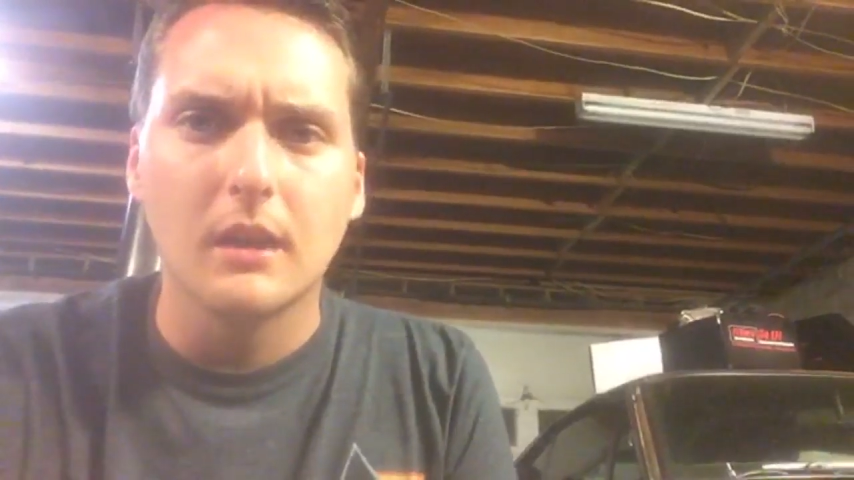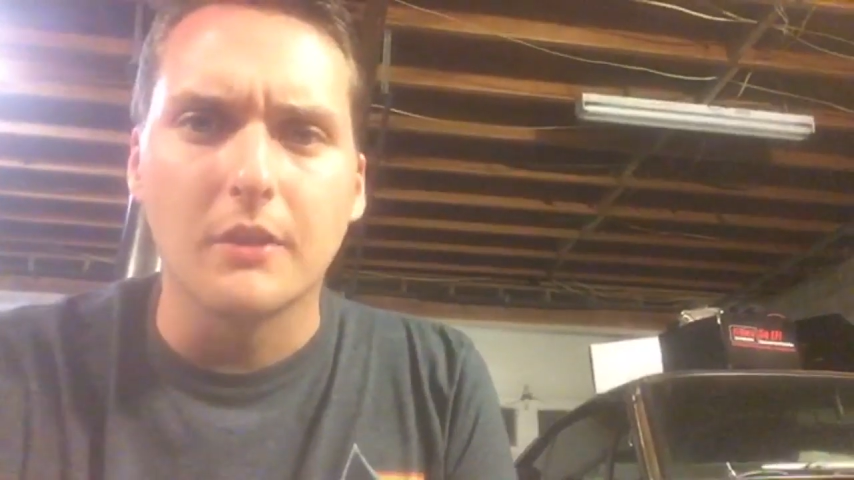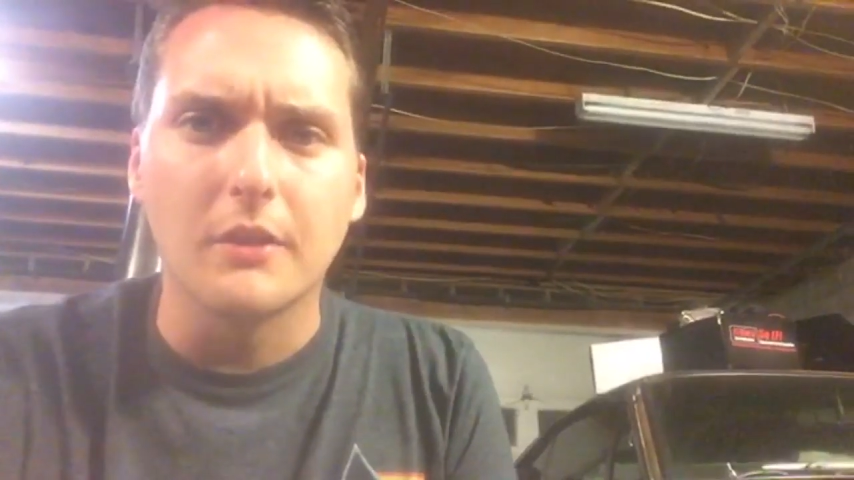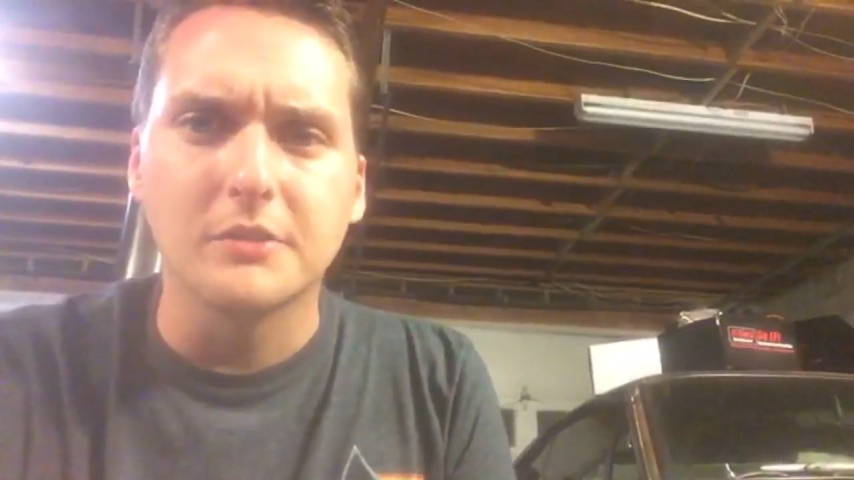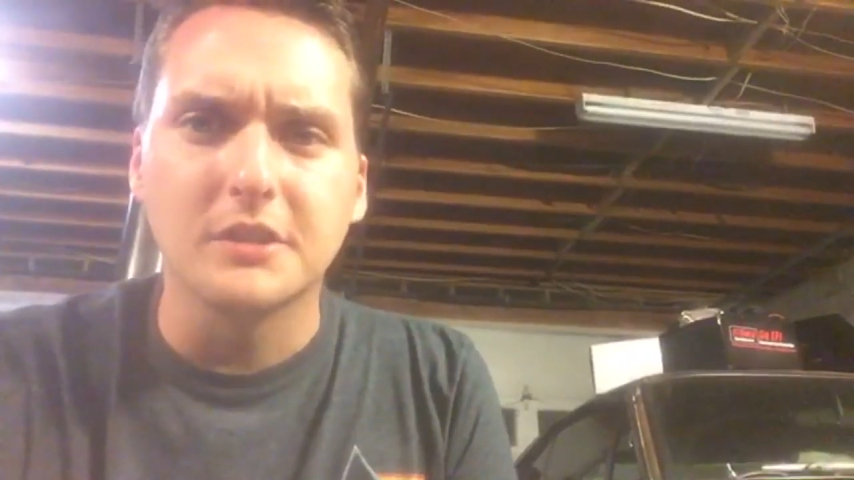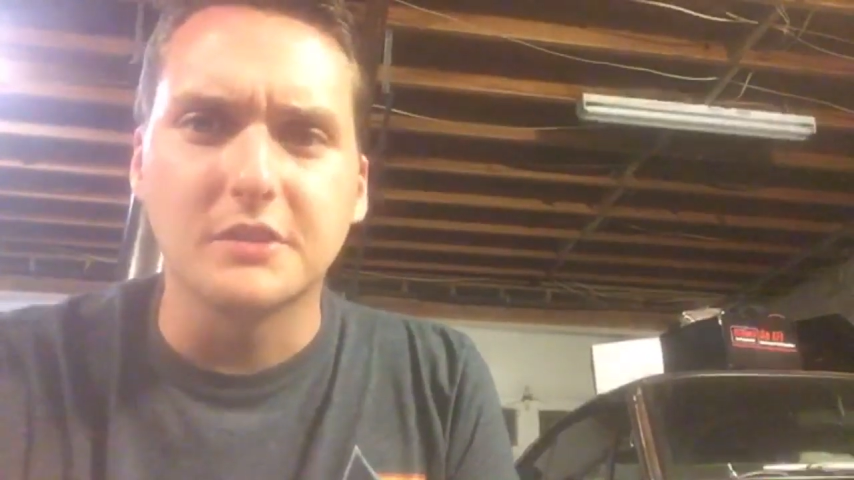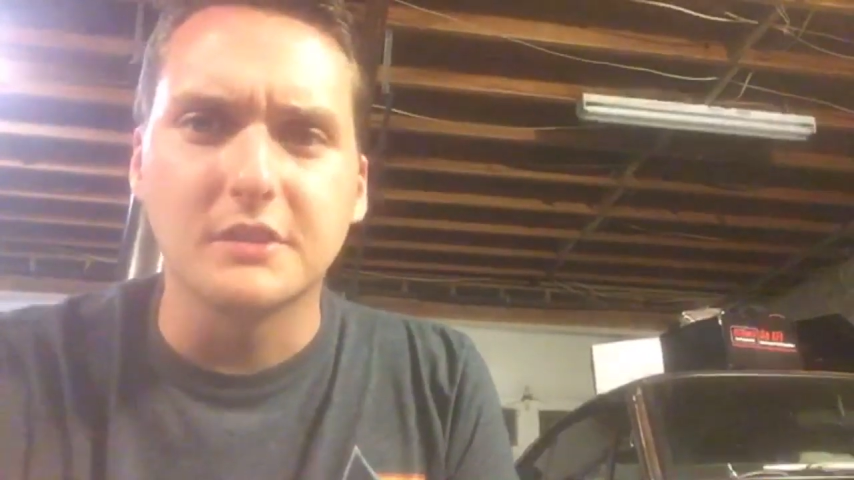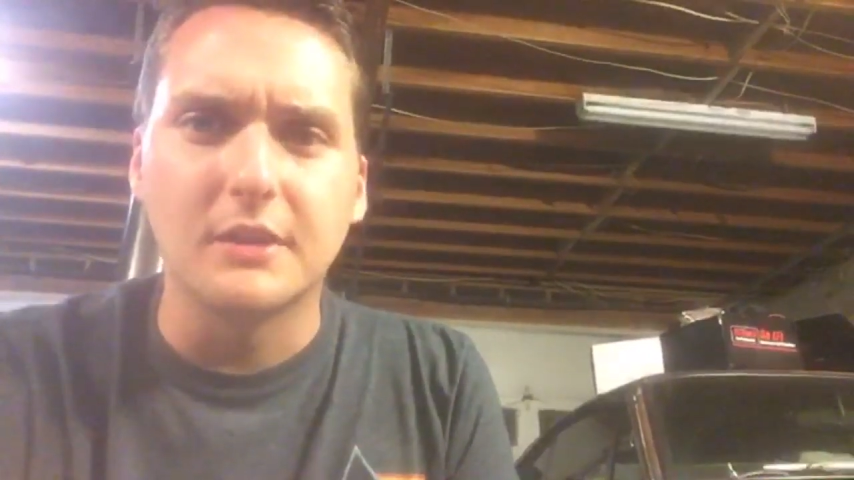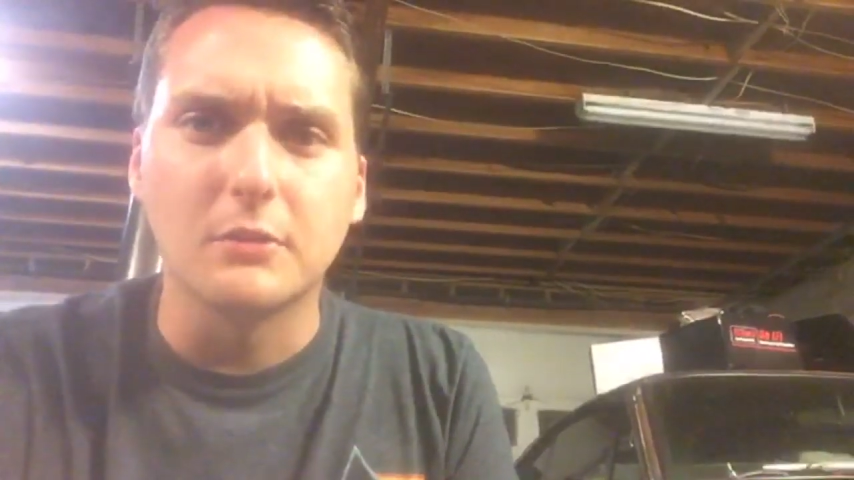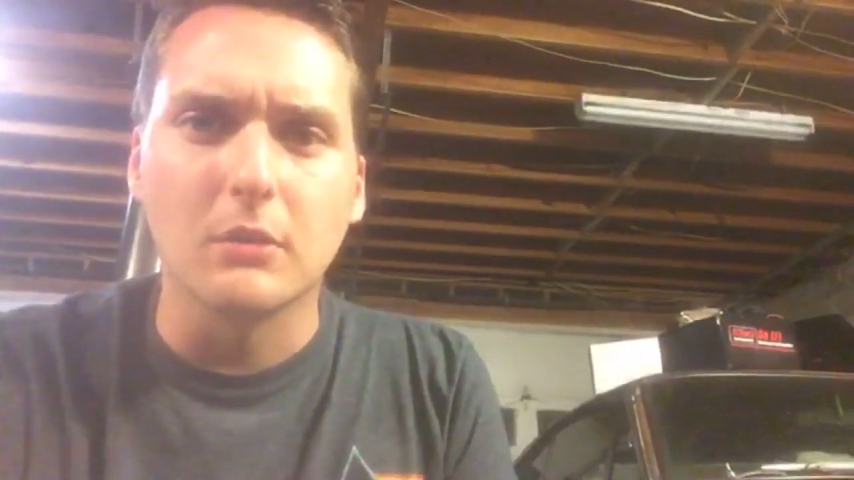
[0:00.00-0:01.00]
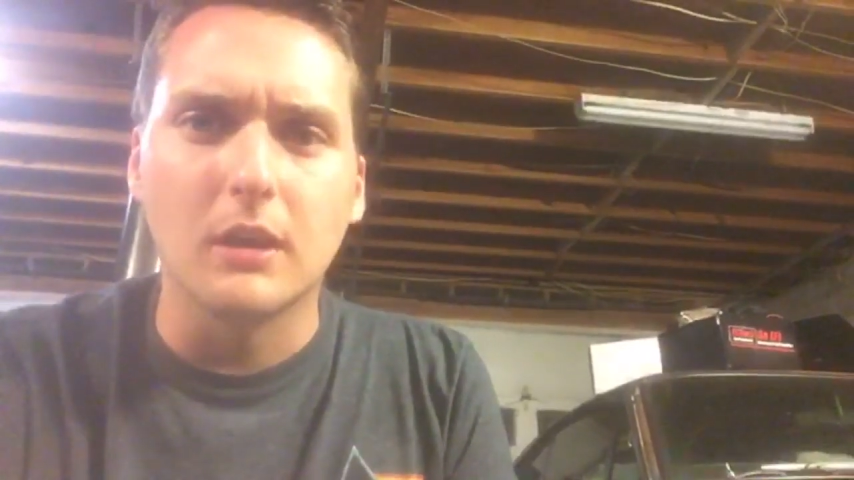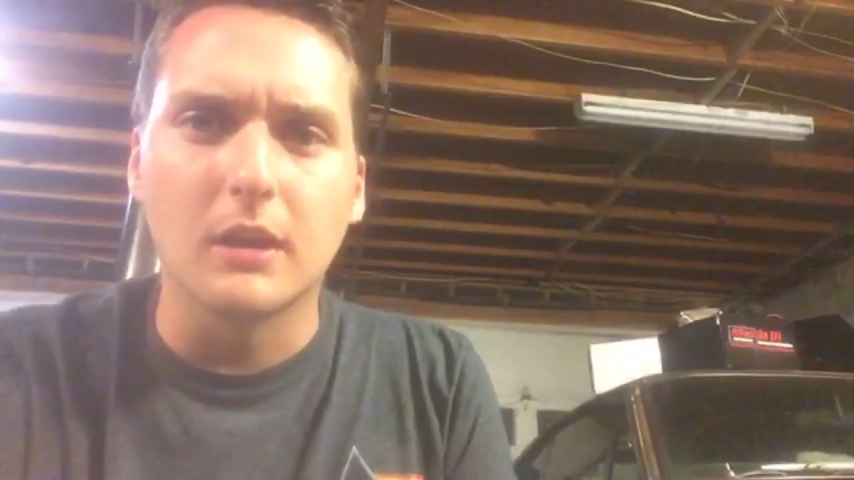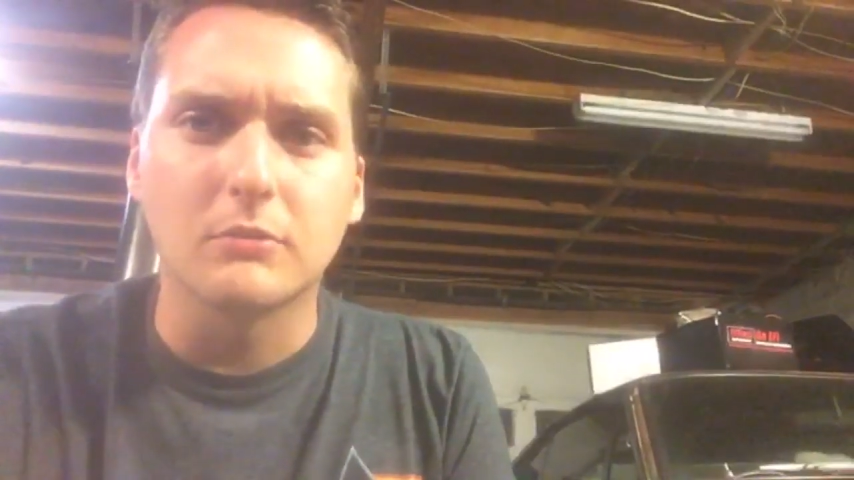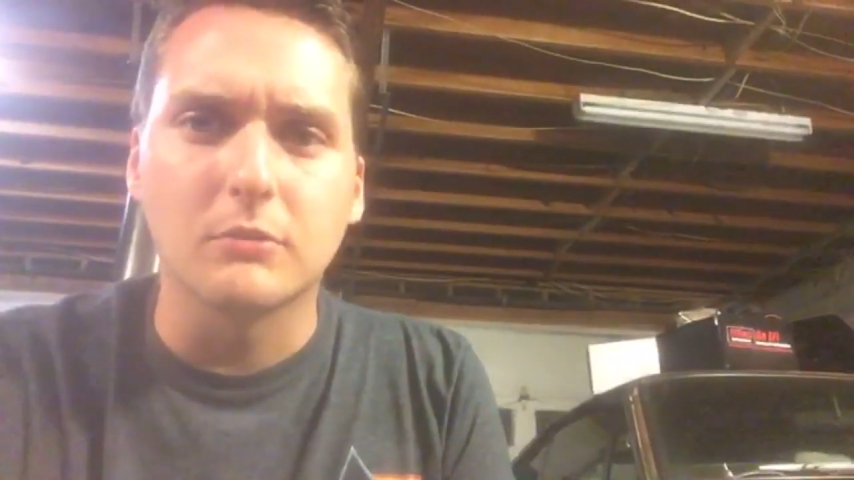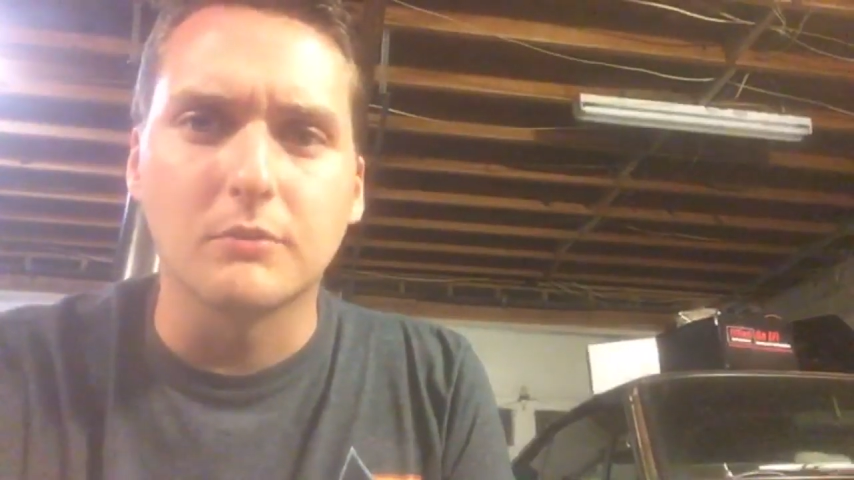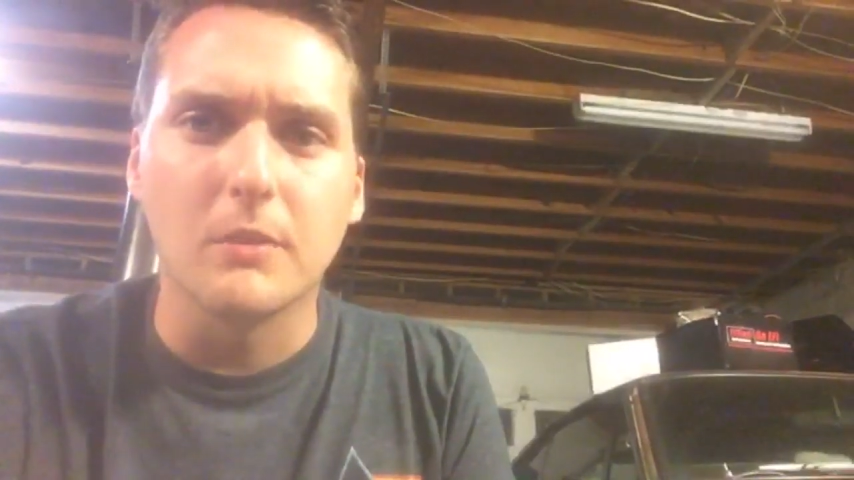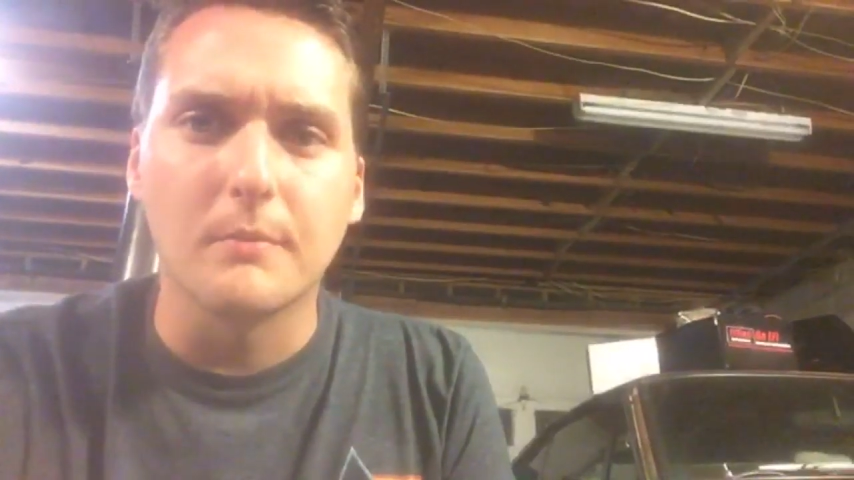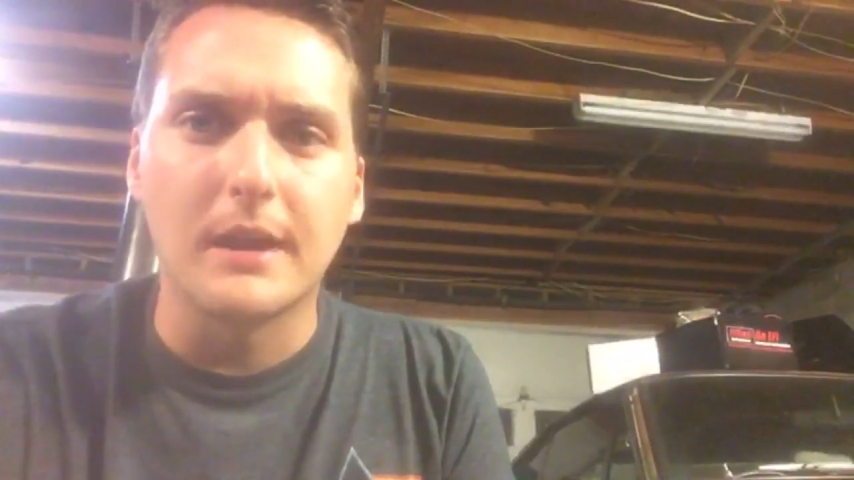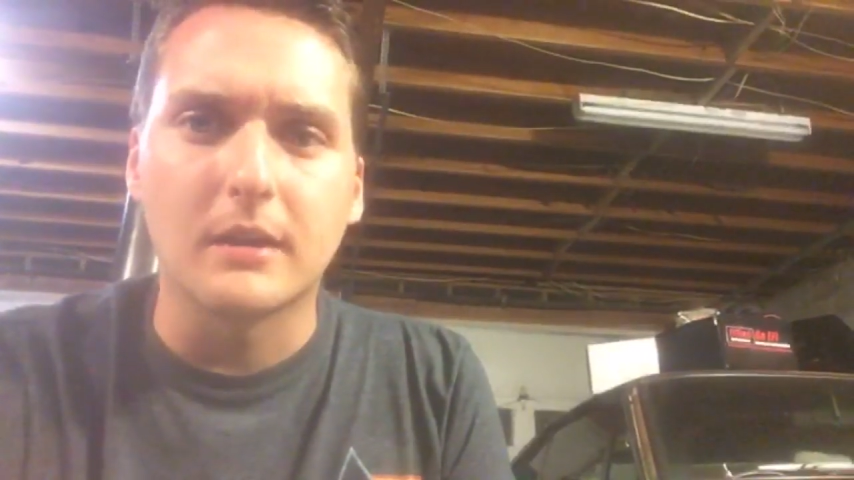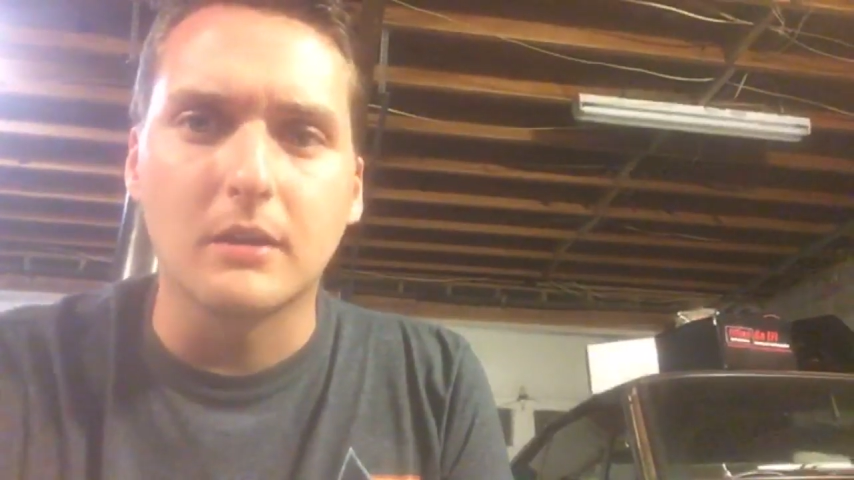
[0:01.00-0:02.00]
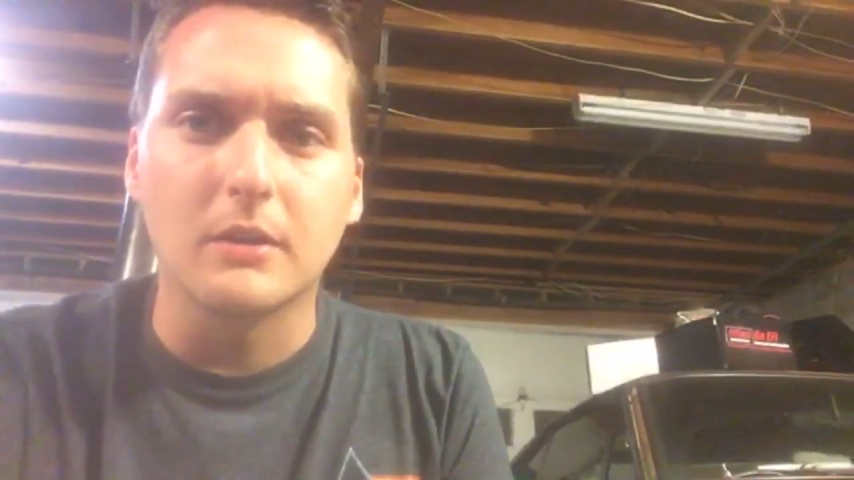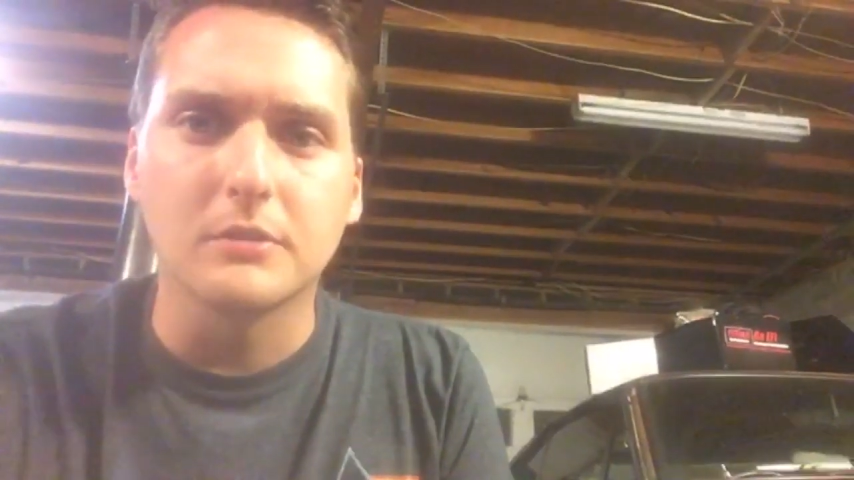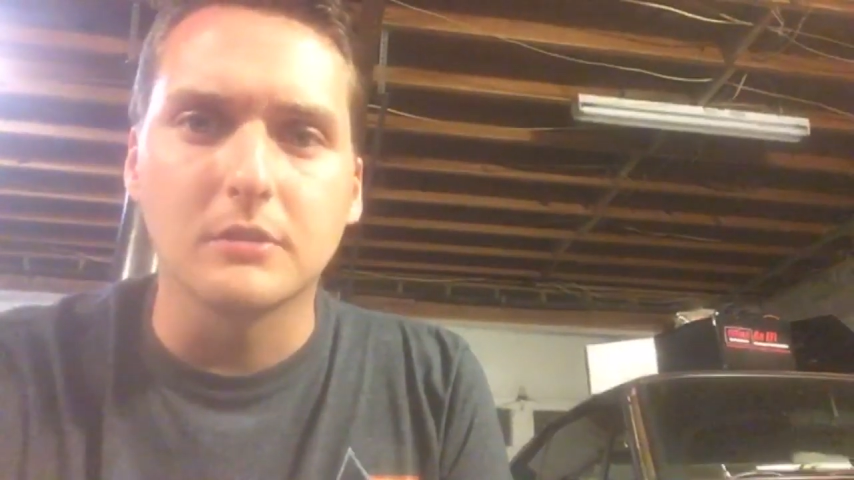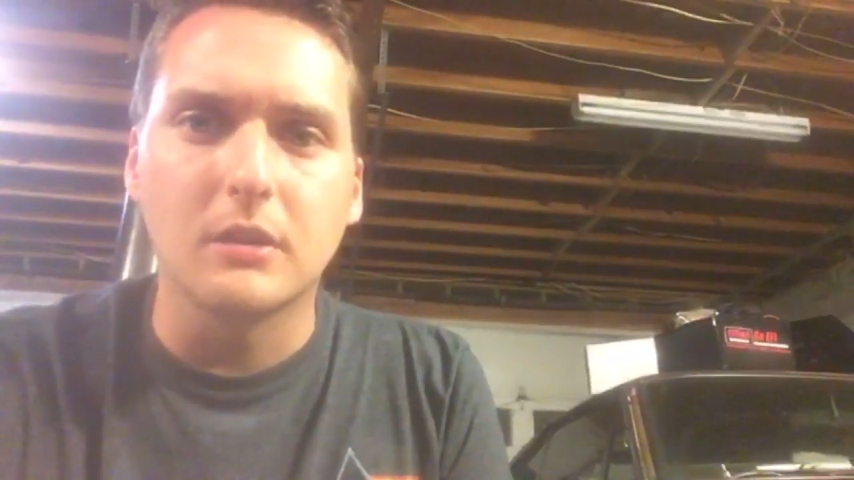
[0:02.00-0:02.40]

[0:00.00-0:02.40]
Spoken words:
I thought 69 door locks were farther back also.